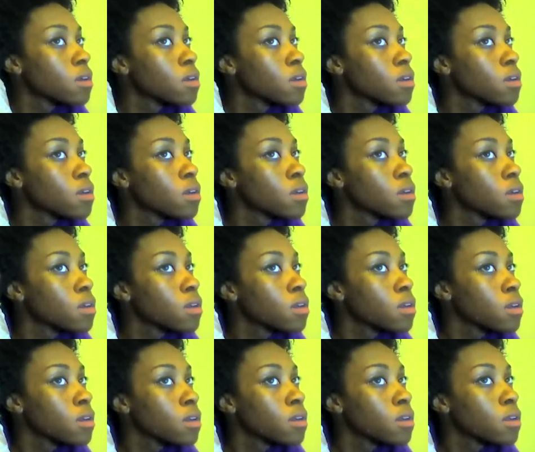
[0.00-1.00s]

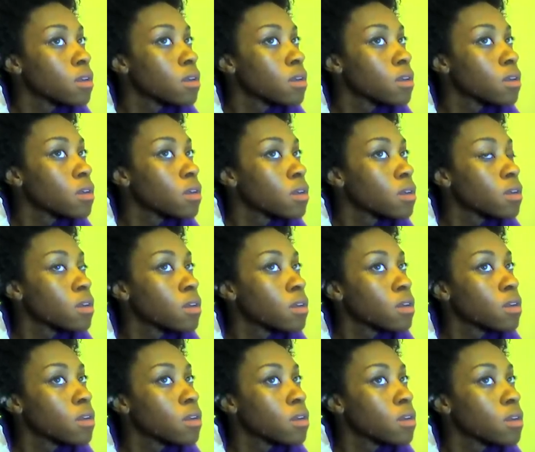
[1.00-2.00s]

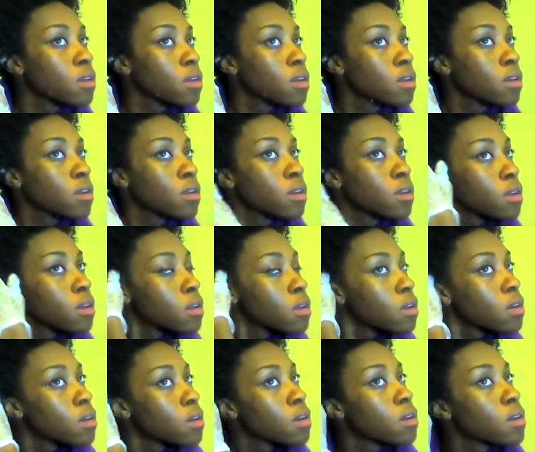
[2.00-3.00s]

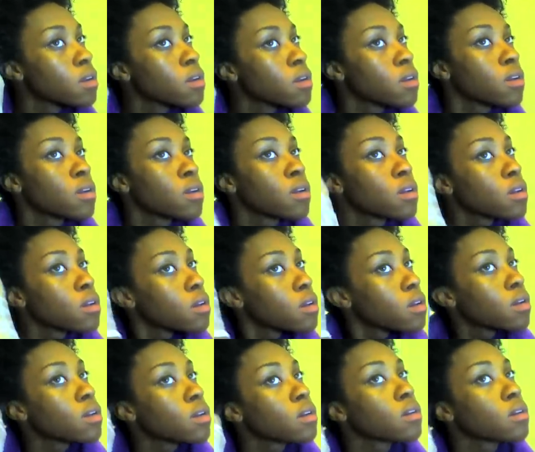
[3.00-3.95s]
(silence)